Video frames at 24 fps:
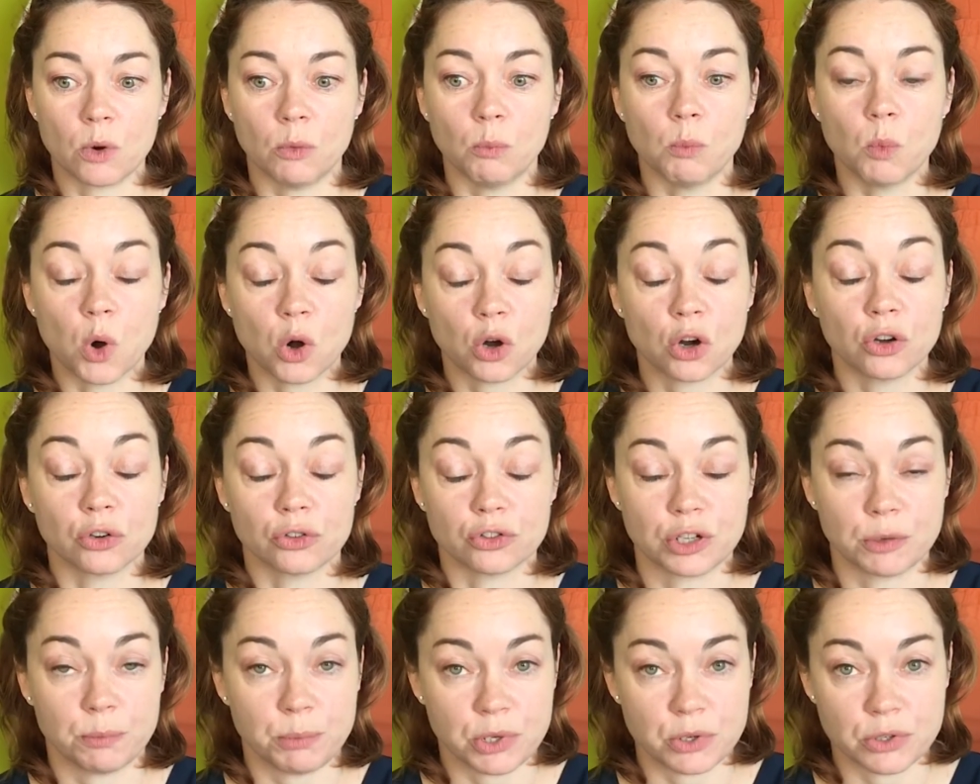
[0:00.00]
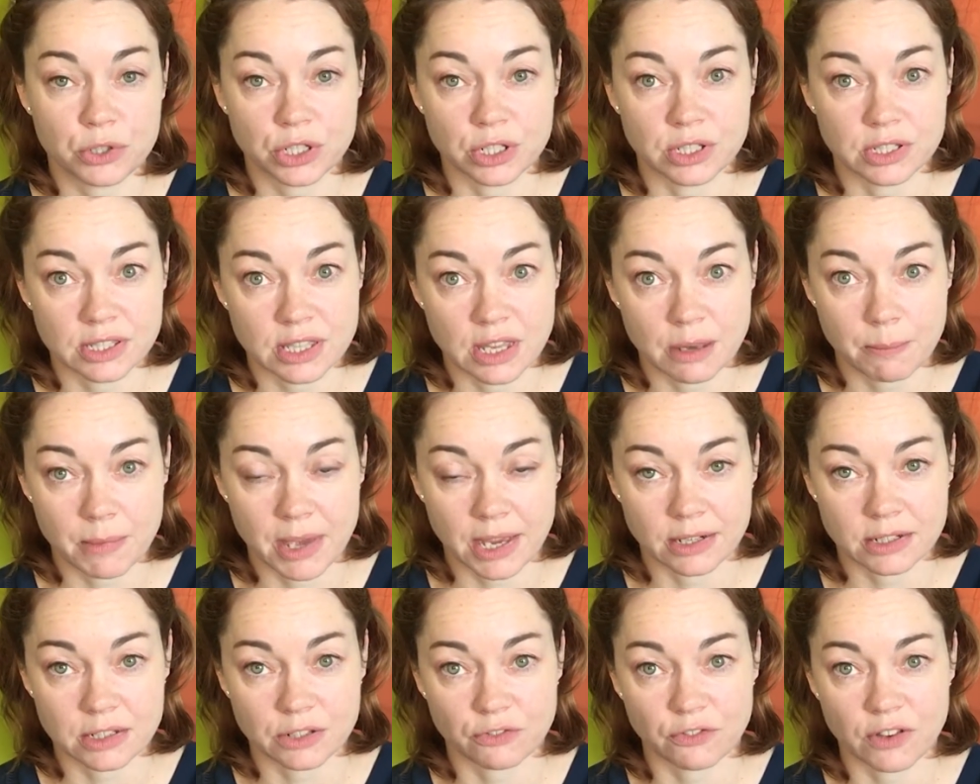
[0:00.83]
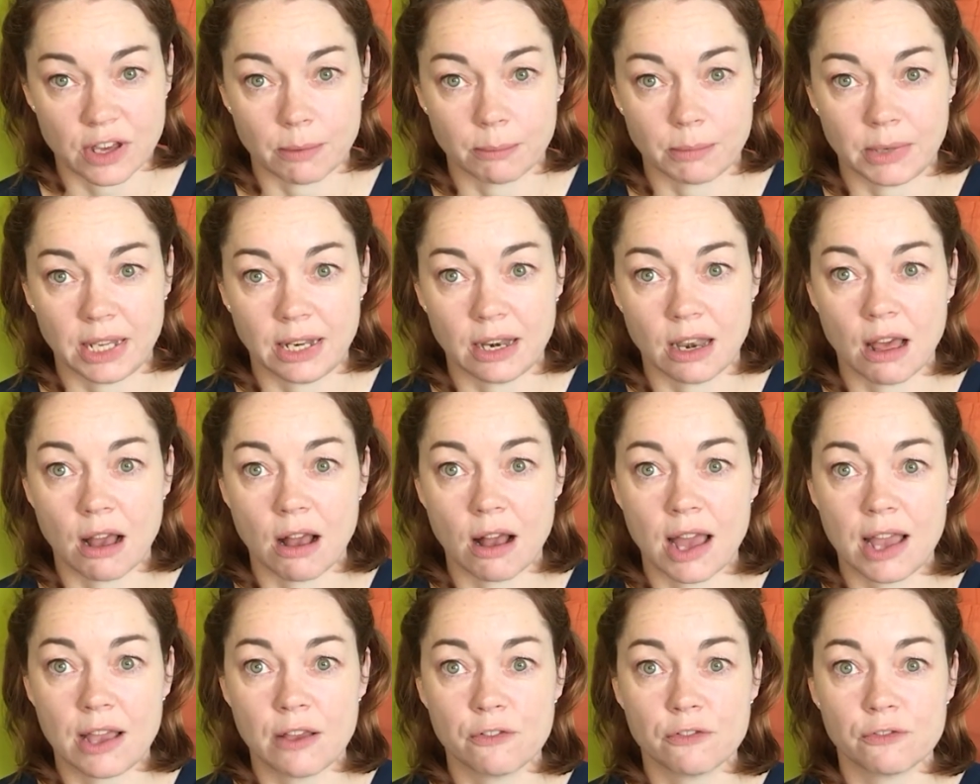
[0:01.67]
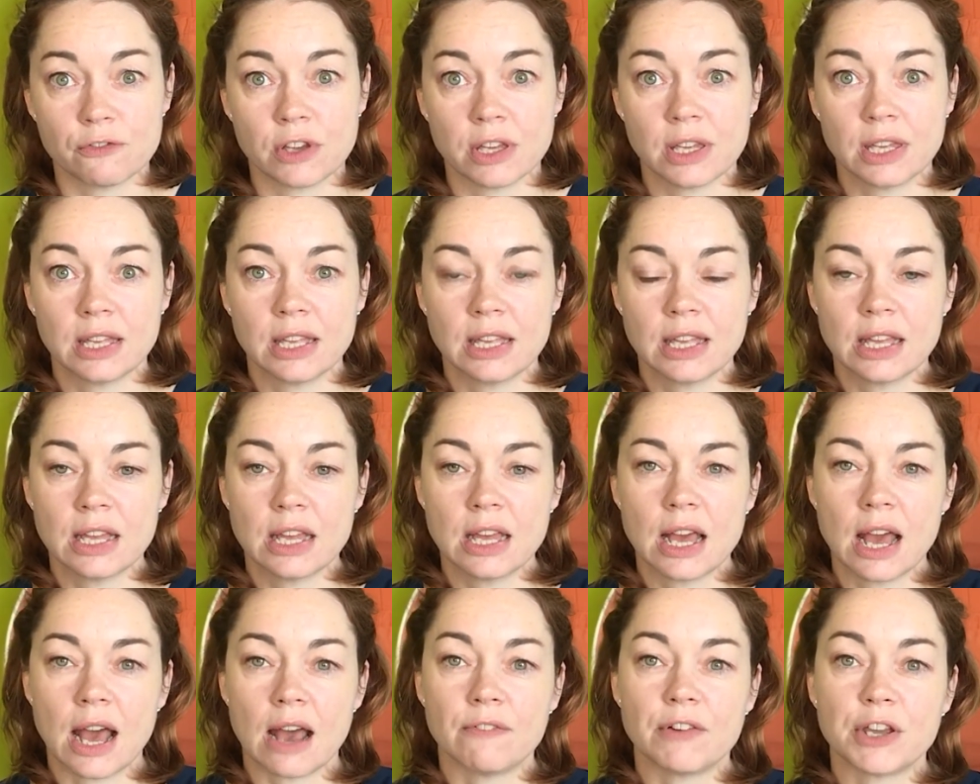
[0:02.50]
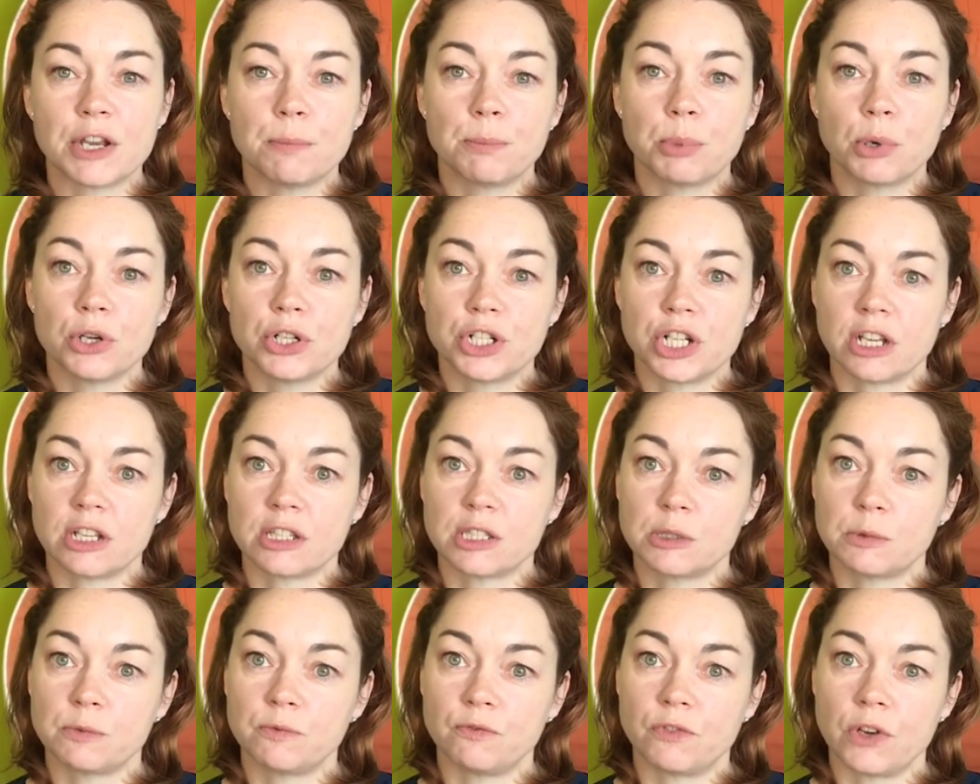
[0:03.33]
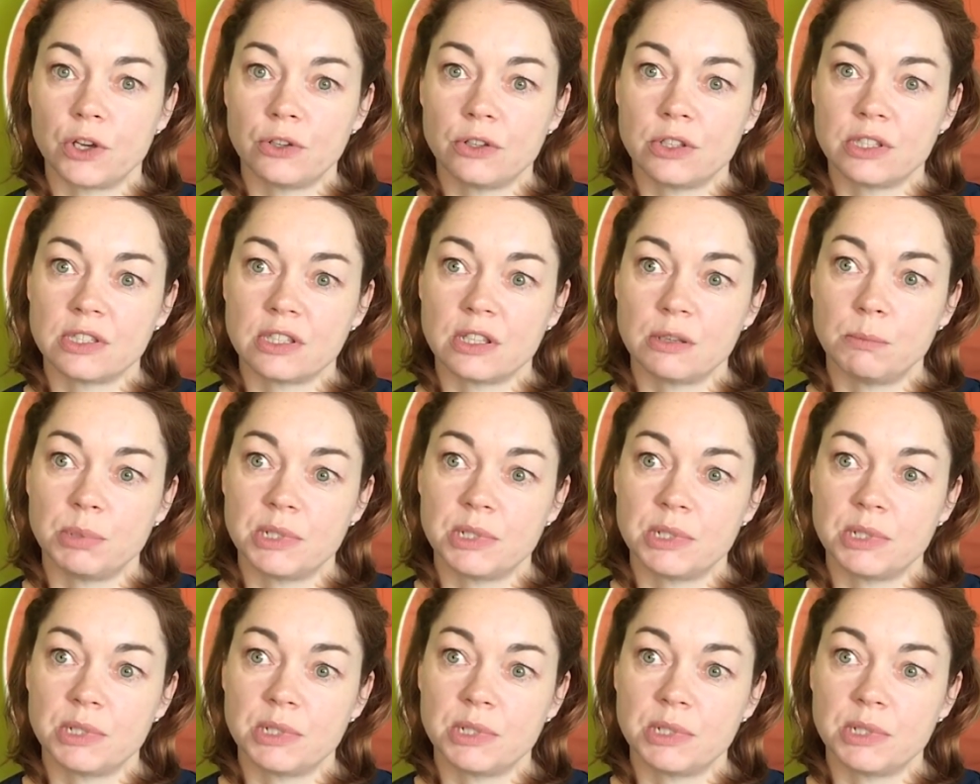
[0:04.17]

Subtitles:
what contributions they make to family life. I've had a project focusing